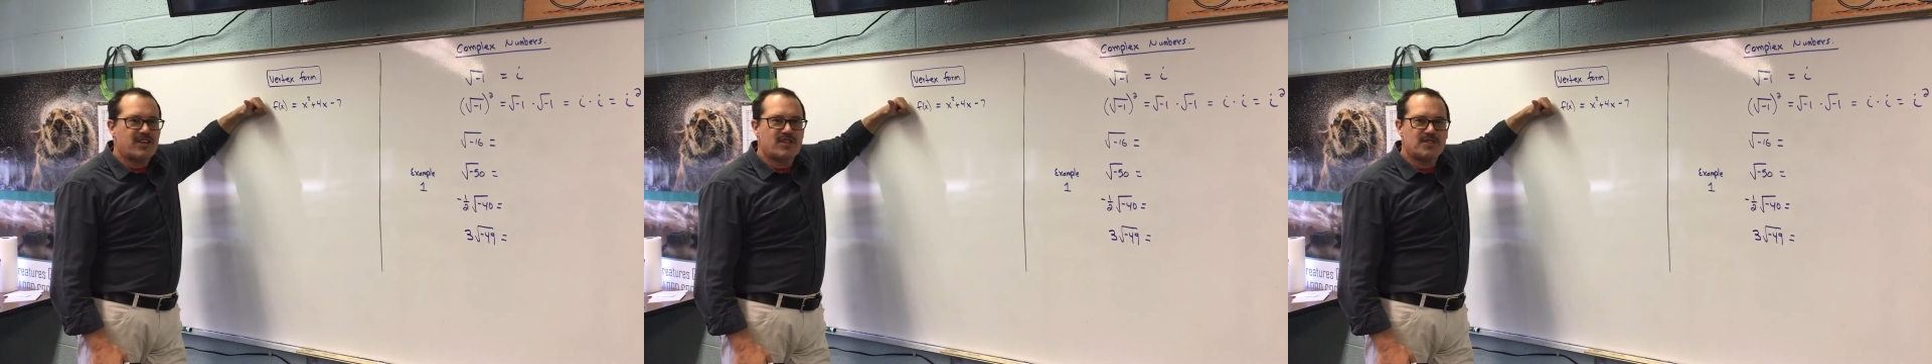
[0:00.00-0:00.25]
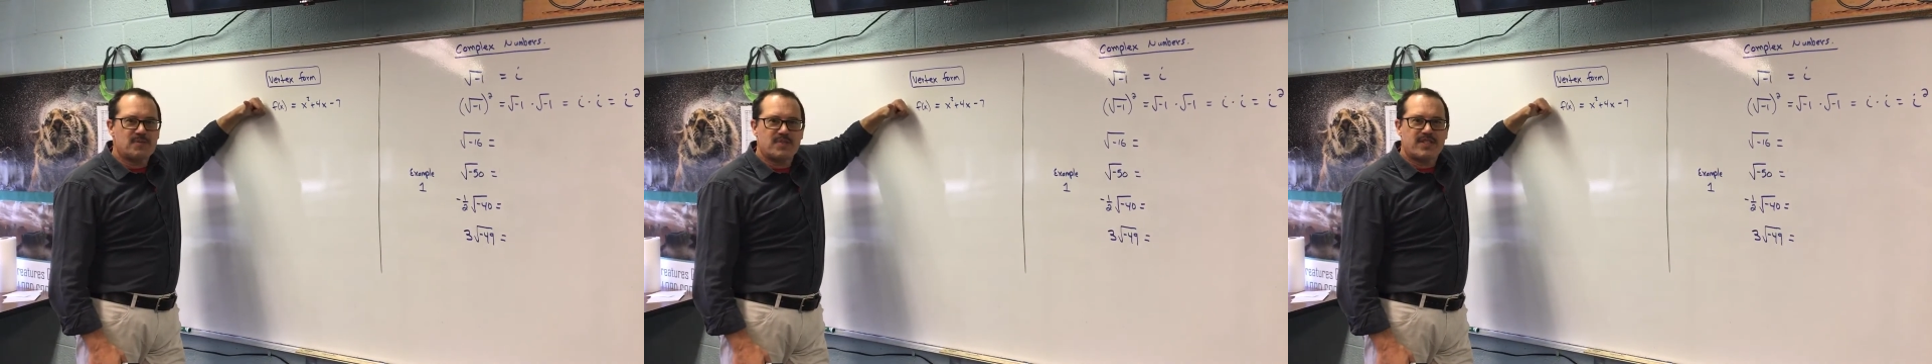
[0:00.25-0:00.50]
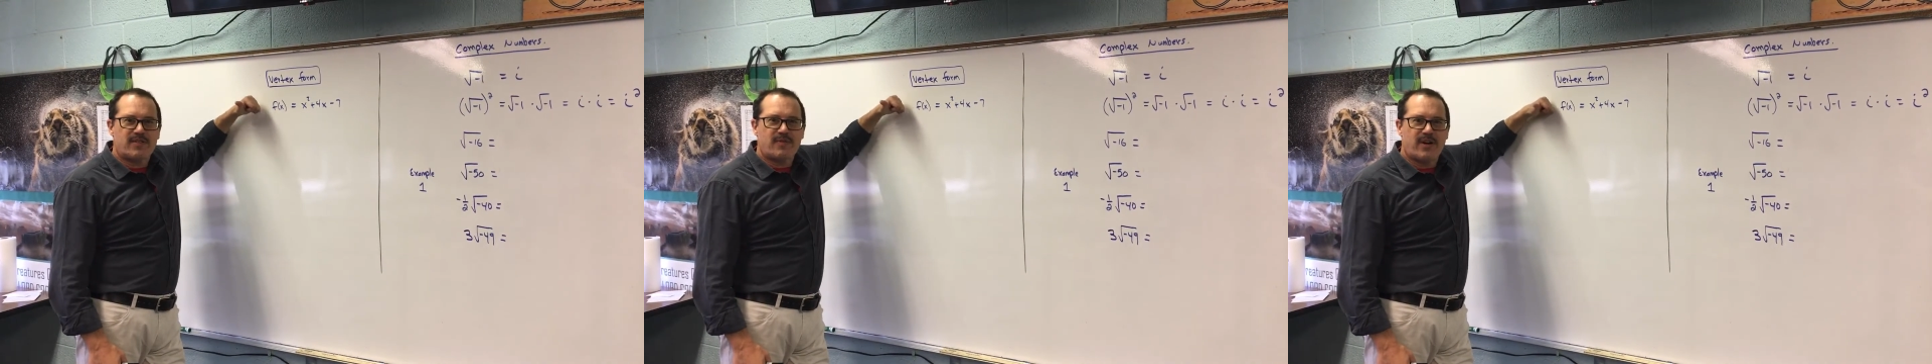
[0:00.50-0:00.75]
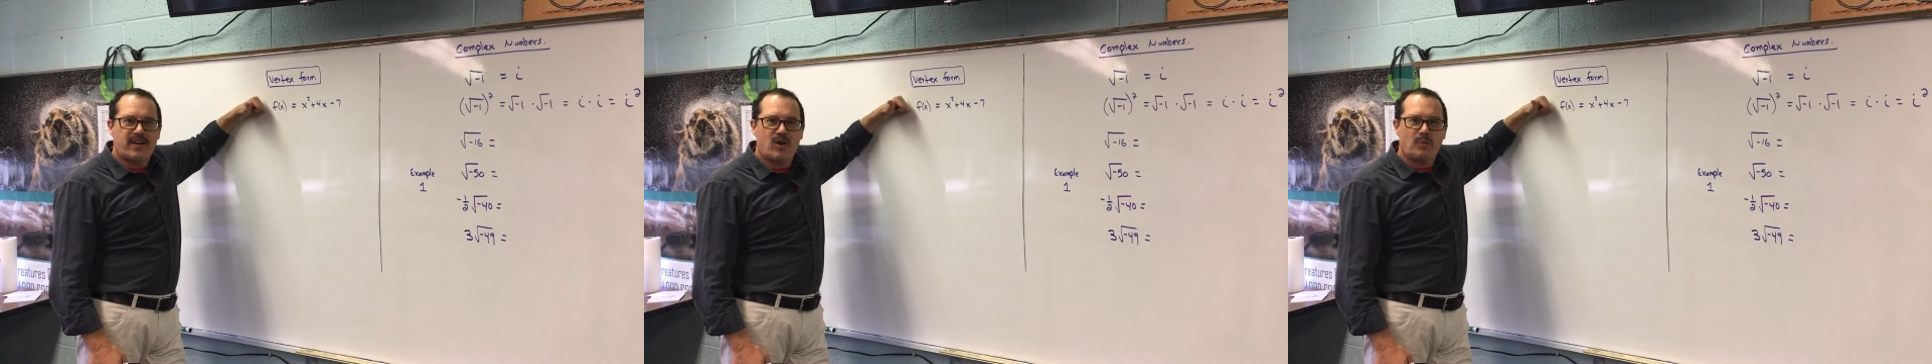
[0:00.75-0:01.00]
Christmas,
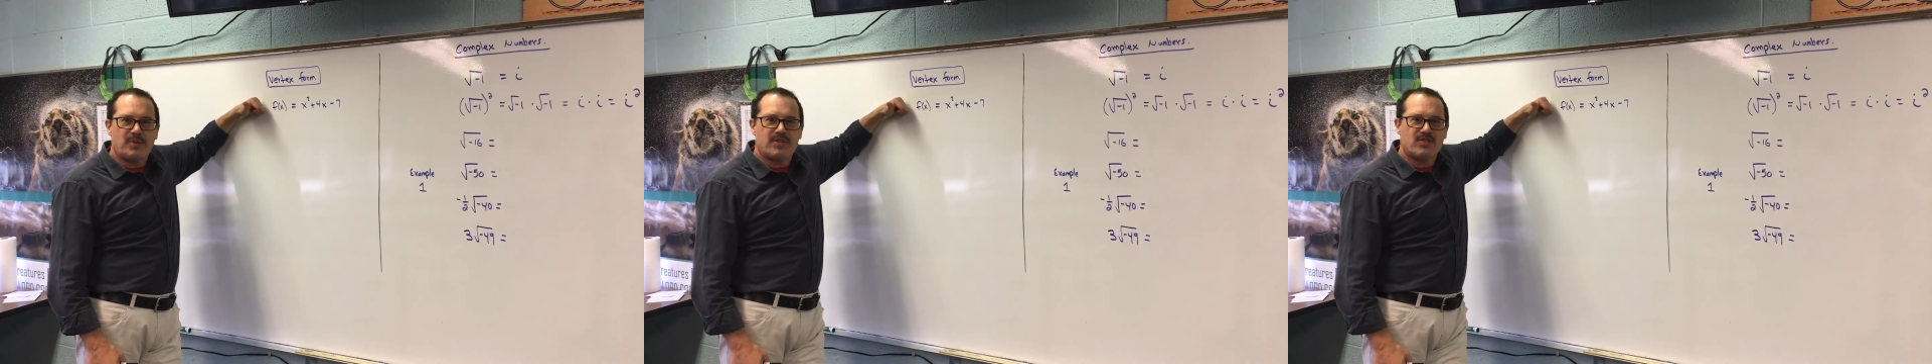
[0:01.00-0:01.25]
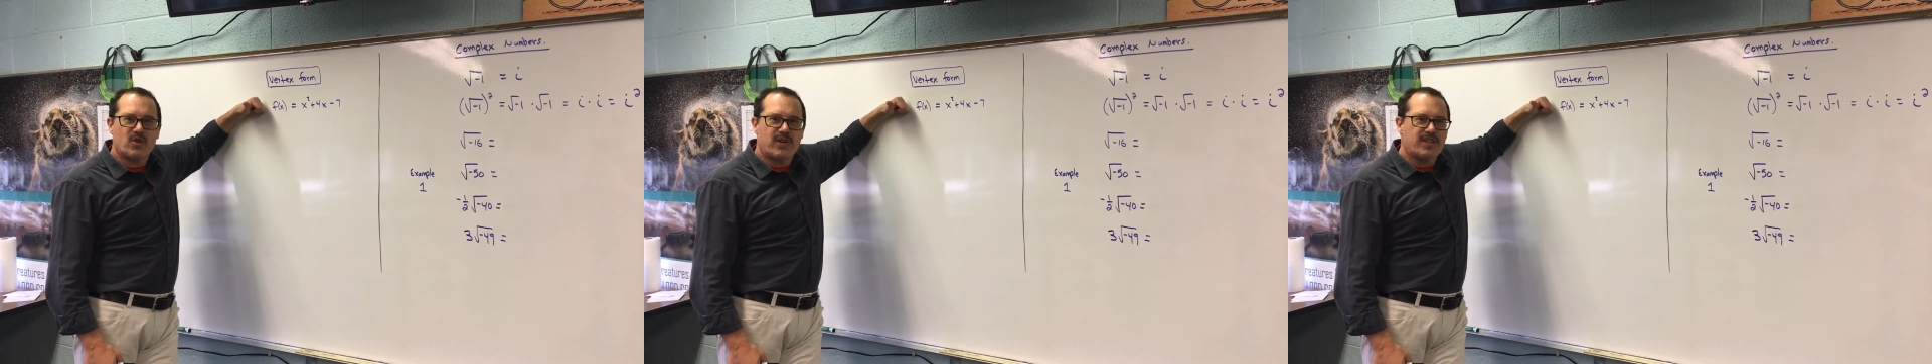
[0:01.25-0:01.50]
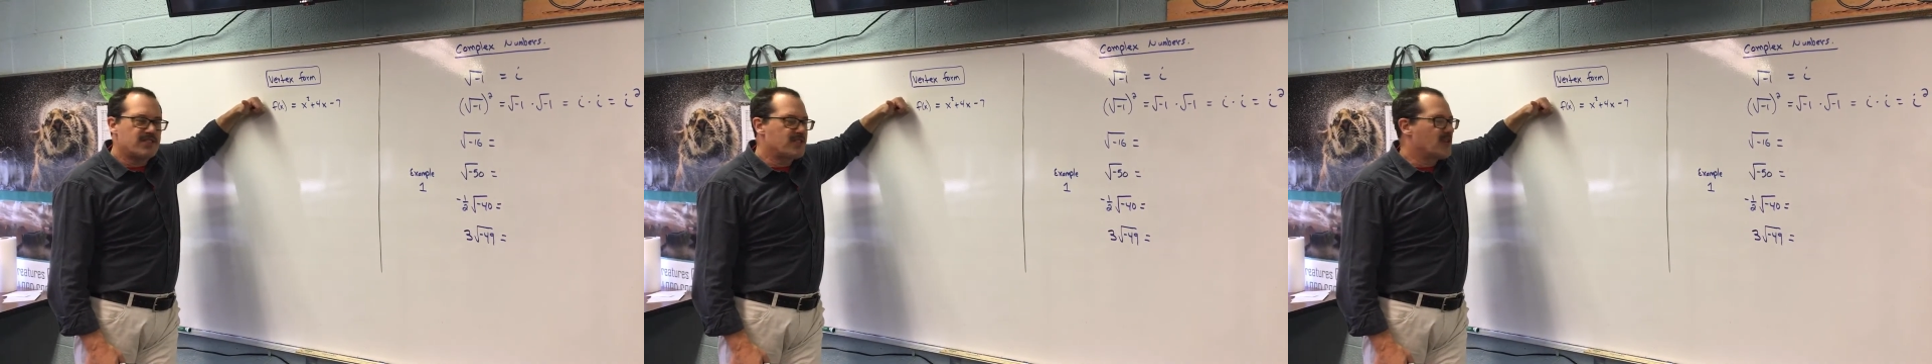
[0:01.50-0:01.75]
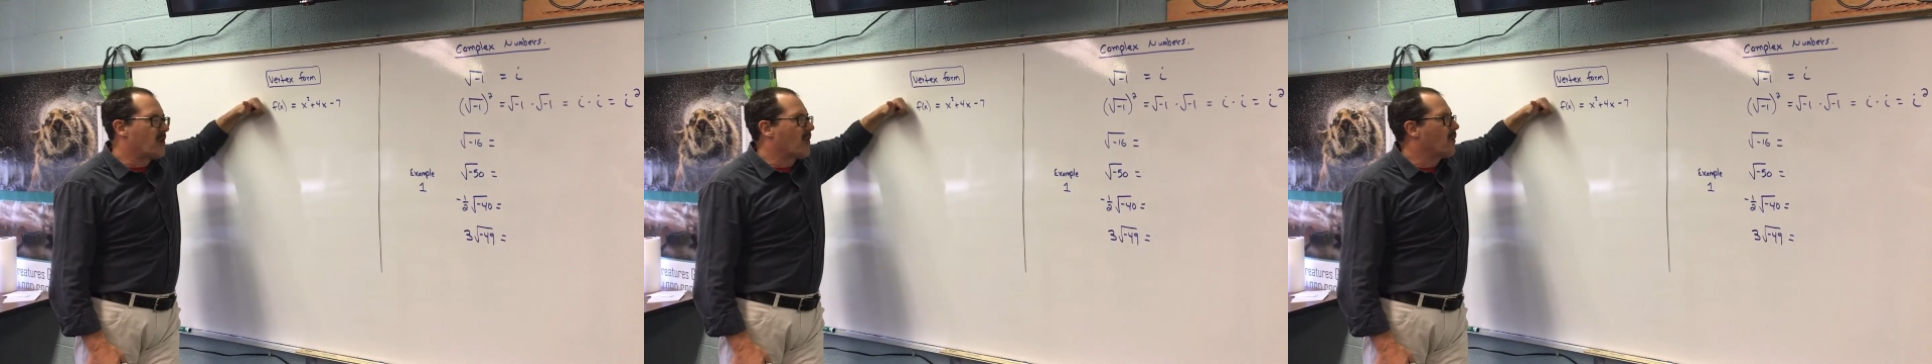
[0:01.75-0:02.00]
everybody. Hope you're enjoying the
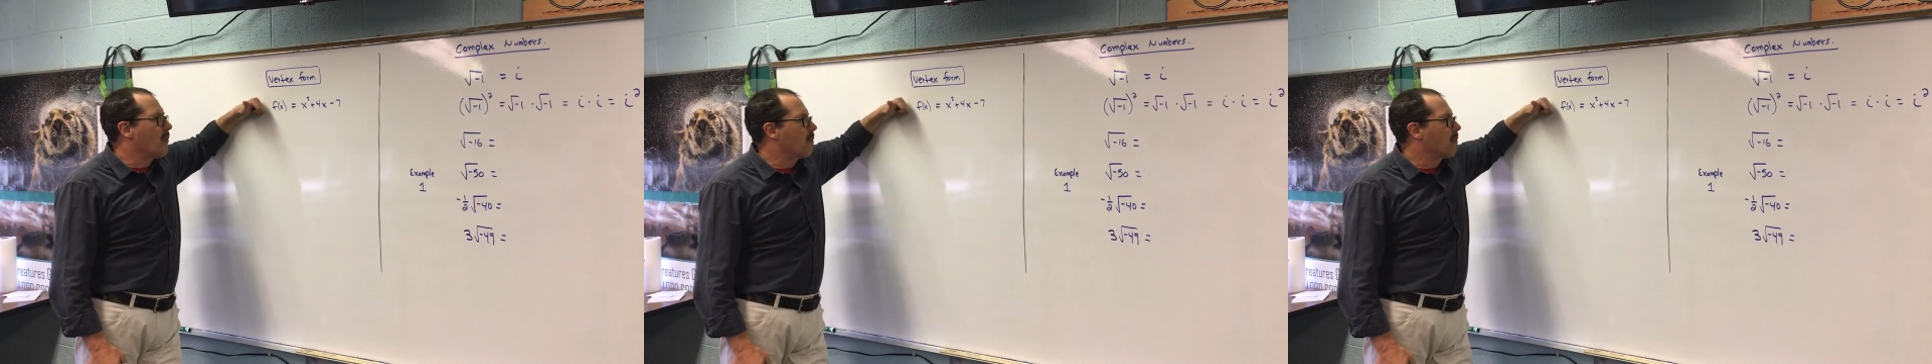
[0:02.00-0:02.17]
snow.